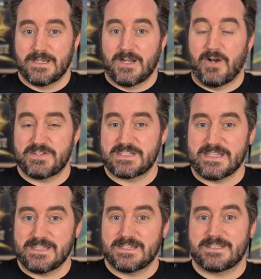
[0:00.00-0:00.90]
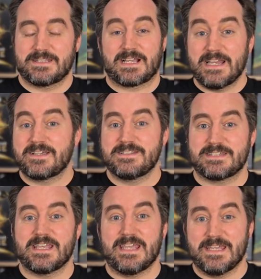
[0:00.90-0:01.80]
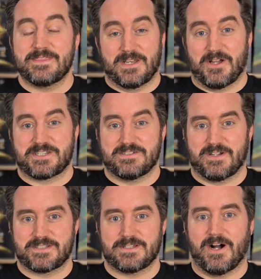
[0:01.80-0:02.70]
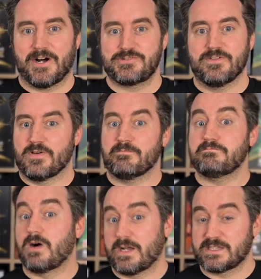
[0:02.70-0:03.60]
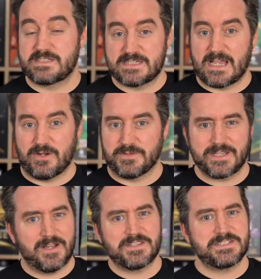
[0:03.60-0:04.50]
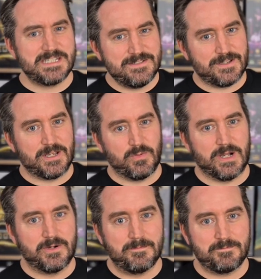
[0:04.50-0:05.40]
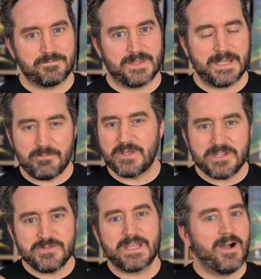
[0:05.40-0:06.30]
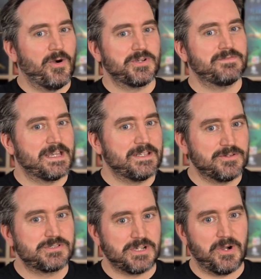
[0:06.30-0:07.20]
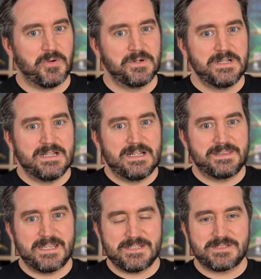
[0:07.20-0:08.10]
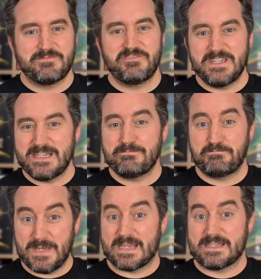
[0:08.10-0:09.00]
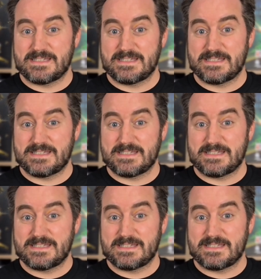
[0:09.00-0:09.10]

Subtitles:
Obviously, the clickers in The Last of Us are driven by sound. They can't see very well. And then when they do get hold of Ellie or Joel, they do some really big